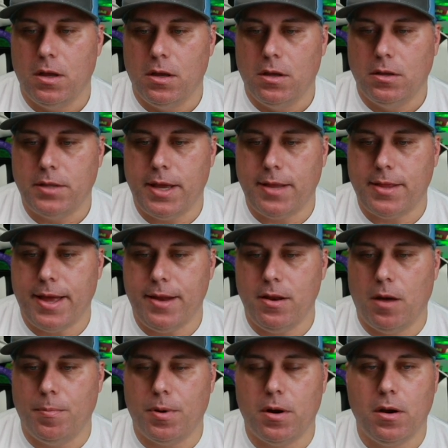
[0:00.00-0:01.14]
Take that
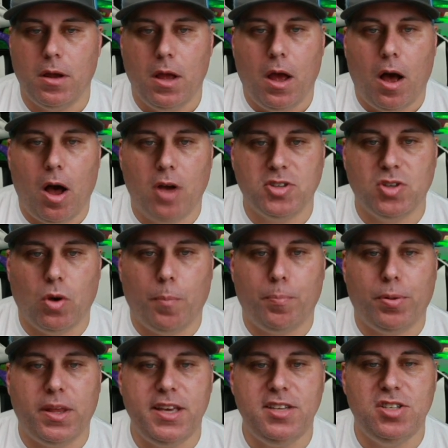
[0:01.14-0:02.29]
number. Also,
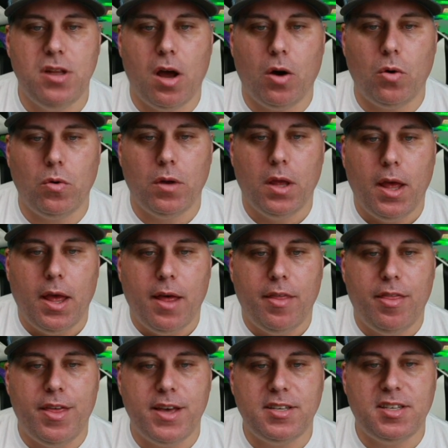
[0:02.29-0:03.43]
please note,
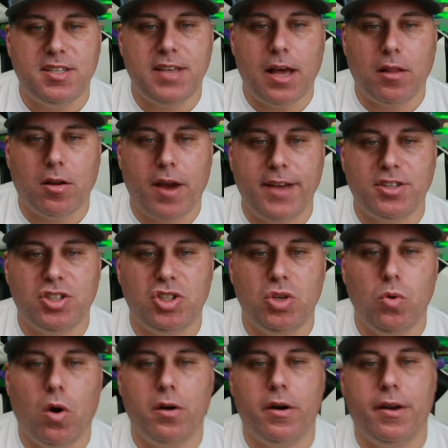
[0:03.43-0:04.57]
this seller has
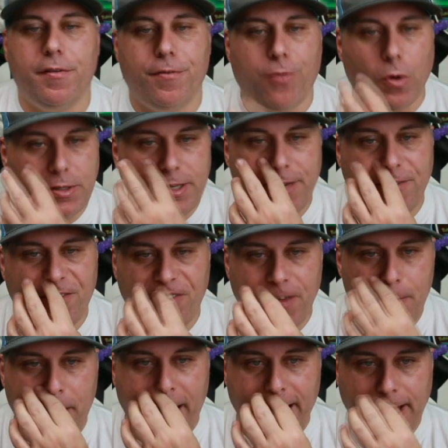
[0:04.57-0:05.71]
214
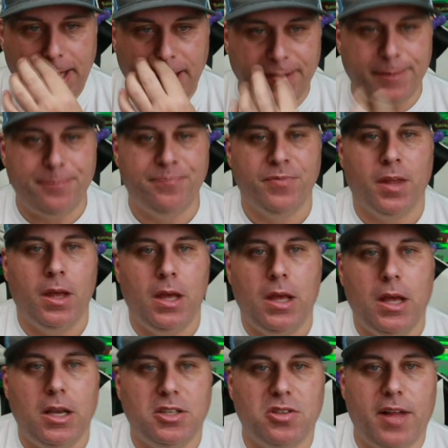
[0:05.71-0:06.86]
feedback.
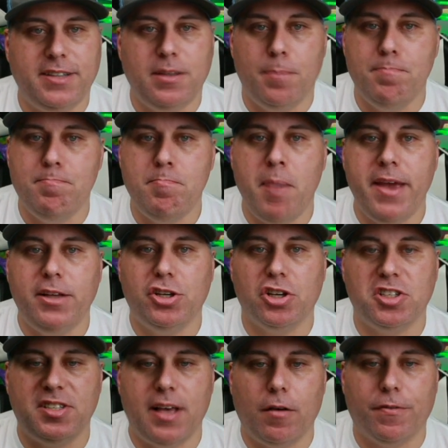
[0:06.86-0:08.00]
So that's a major
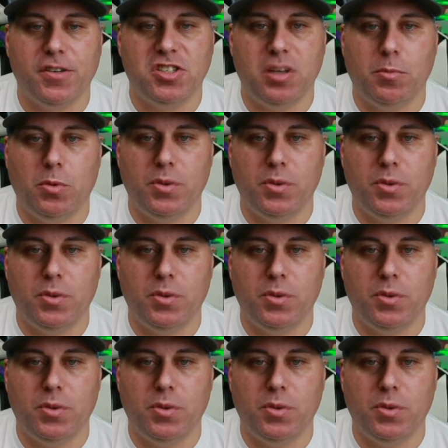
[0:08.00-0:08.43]
sell for someone with